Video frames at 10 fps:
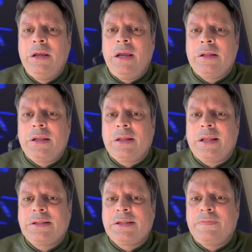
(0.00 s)
I think
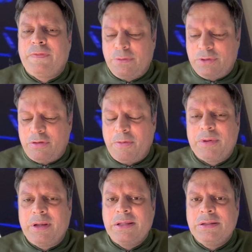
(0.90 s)
that's a future
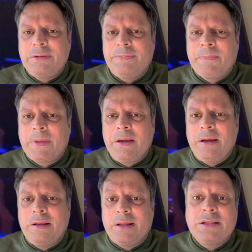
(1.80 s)
update.
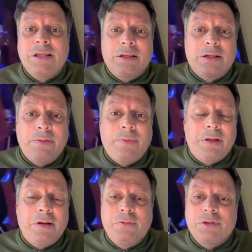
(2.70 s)
That's actually what
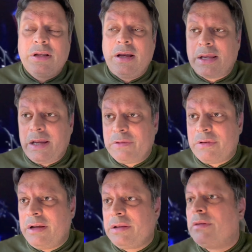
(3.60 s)
it looks like. I've
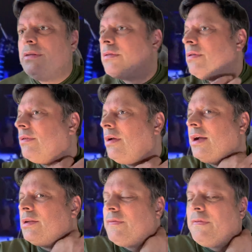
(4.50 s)
tried to look
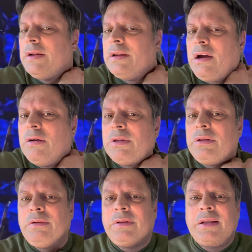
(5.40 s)
online to find out
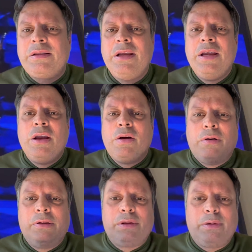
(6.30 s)
and all that,
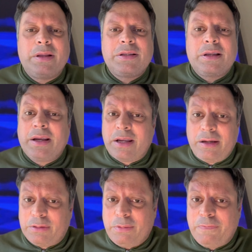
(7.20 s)
although I
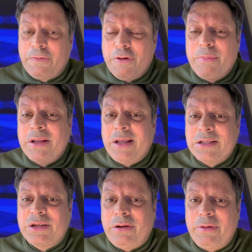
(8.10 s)
can't confirm it.
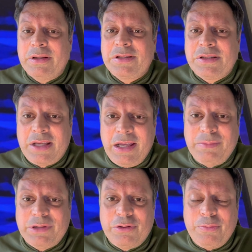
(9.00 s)
That's how it
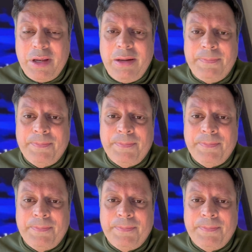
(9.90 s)
seems to be.